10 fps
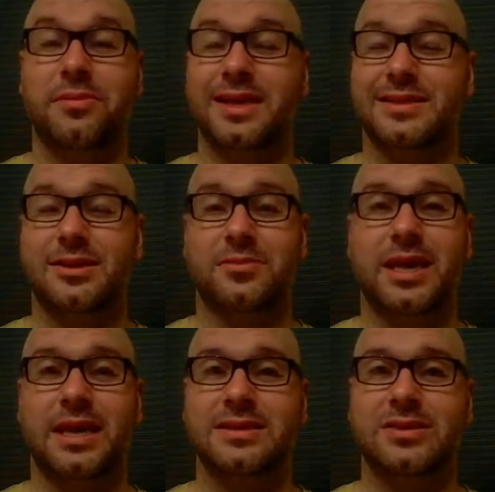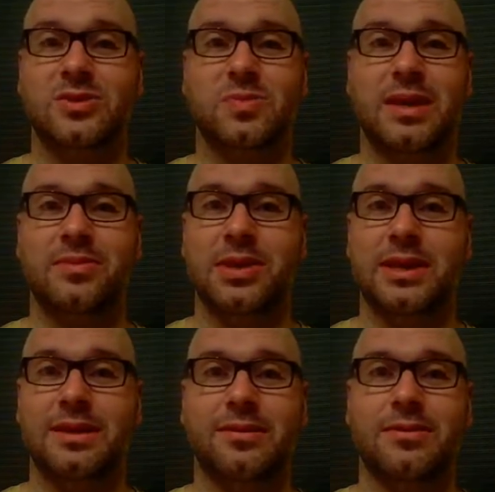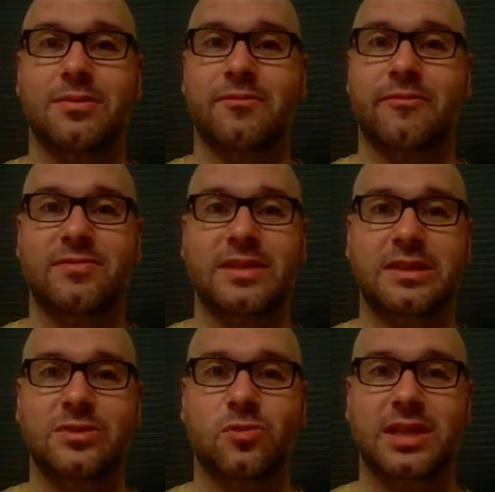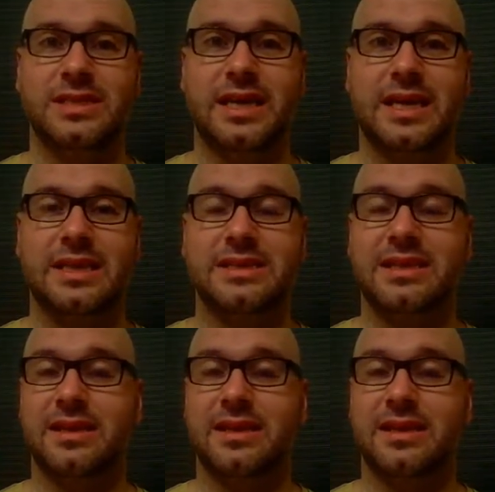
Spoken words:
in some cases, maybe 15 to 20 seconds.